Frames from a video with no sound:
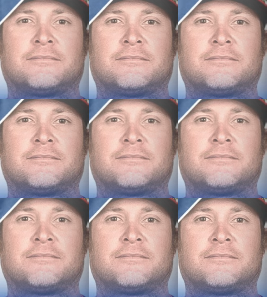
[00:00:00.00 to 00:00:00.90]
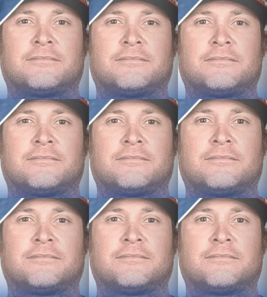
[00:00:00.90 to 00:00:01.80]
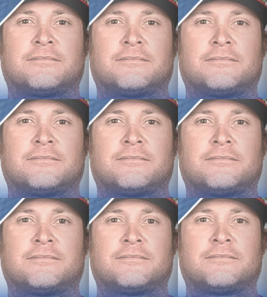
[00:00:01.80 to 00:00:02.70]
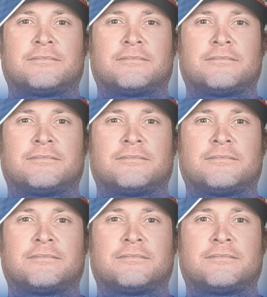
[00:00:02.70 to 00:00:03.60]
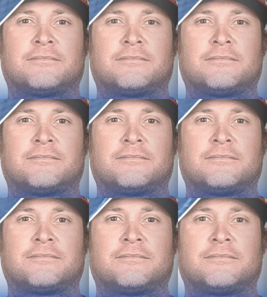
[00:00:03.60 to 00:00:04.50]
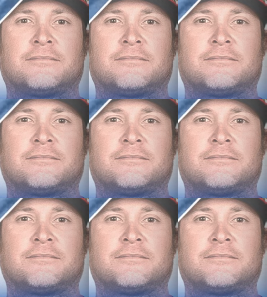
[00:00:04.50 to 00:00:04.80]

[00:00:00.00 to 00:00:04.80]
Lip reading: (not speaking)